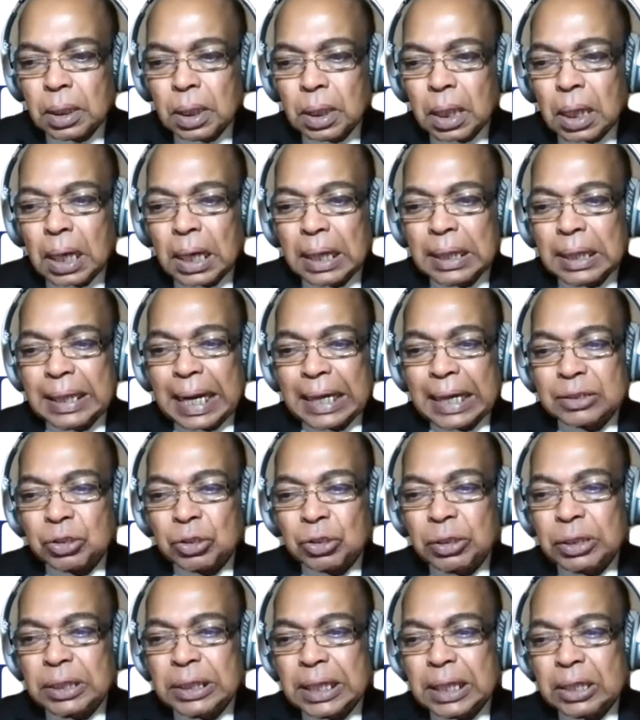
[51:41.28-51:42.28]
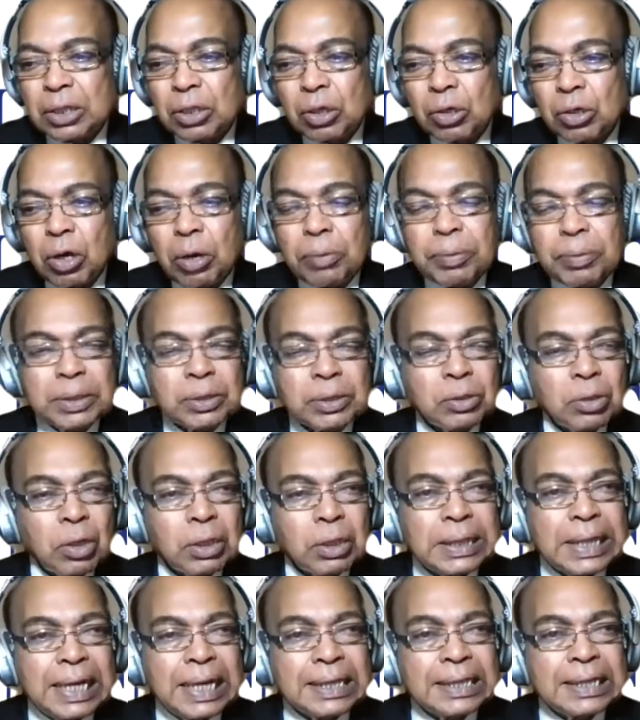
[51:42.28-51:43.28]
Like to hear your comments
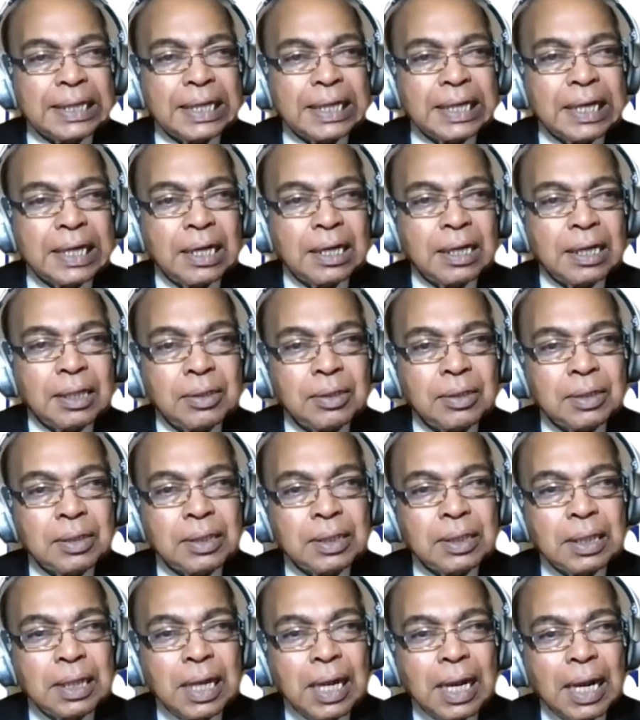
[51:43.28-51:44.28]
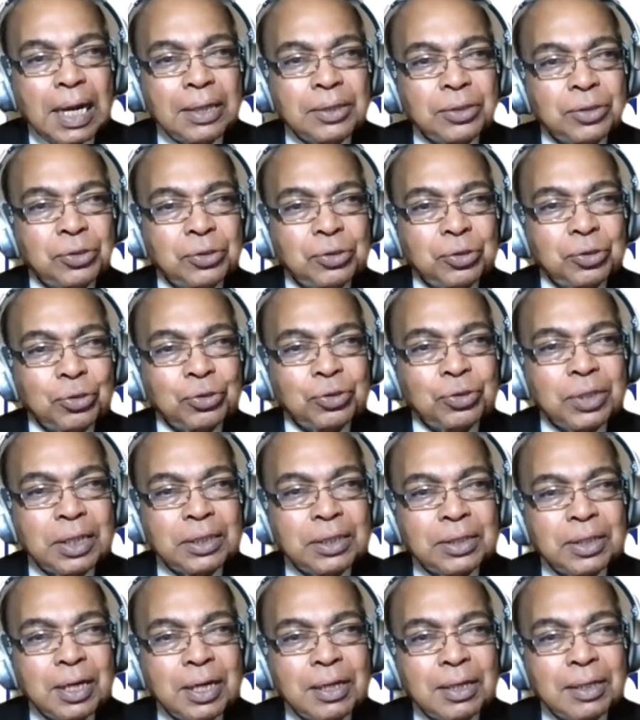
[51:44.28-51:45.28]
on ethical and
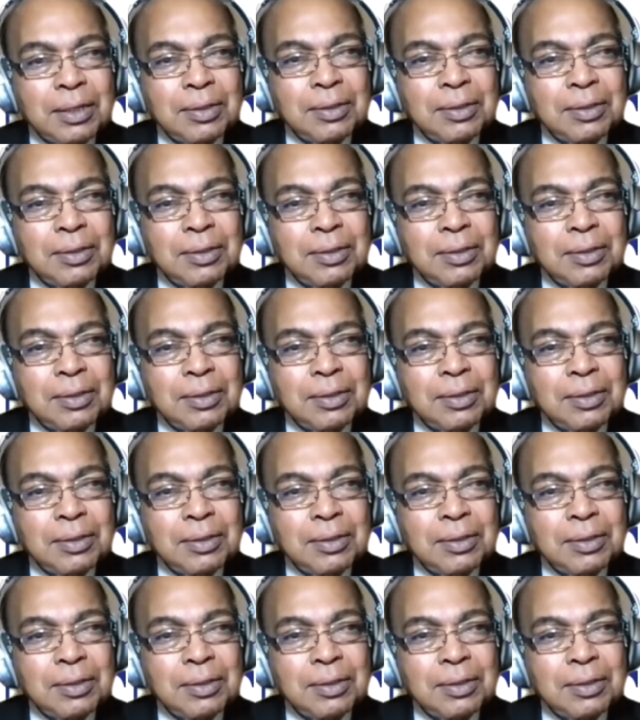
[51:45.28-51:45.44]
societal